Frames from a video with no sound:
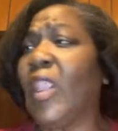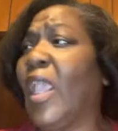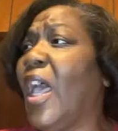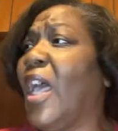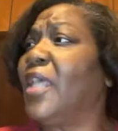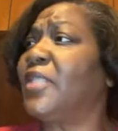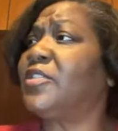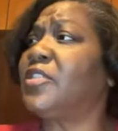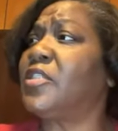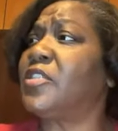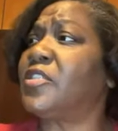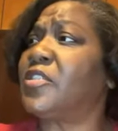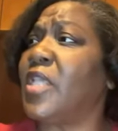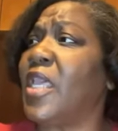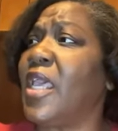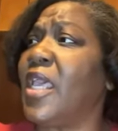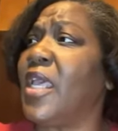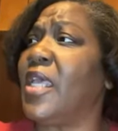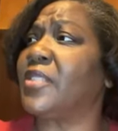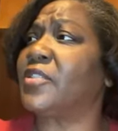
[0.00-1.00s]
God
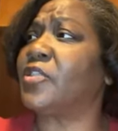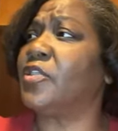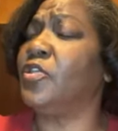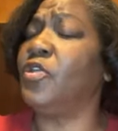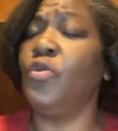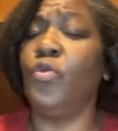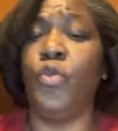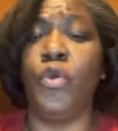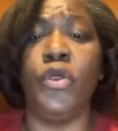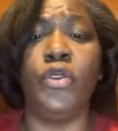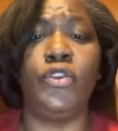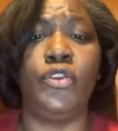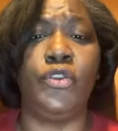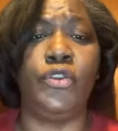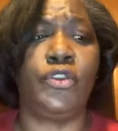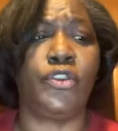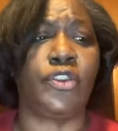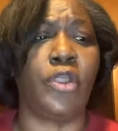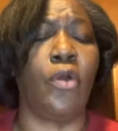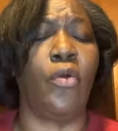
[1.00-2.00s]
just asking you, will
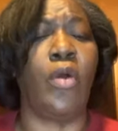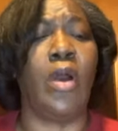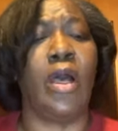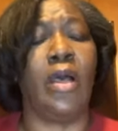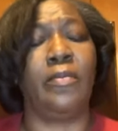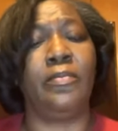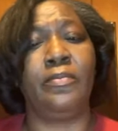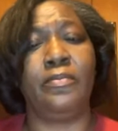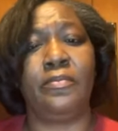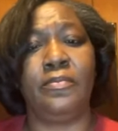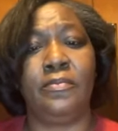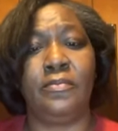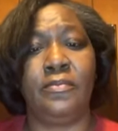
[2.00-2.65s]
you show up?